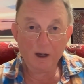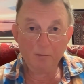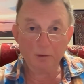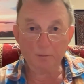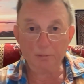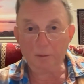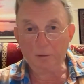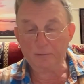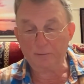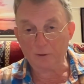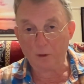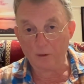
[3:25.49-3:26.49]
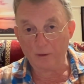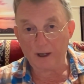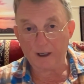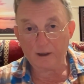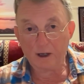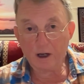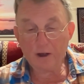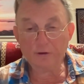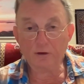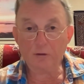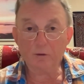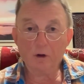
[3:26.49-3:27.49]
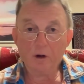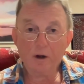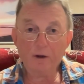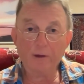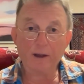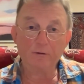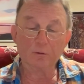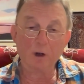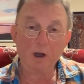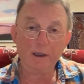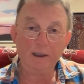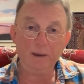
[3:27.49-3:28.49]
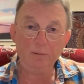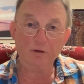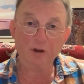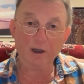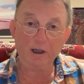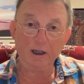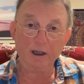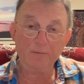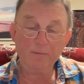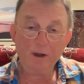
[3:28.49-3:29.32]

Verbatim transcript: But people have forgotten that. So that's why I keep saying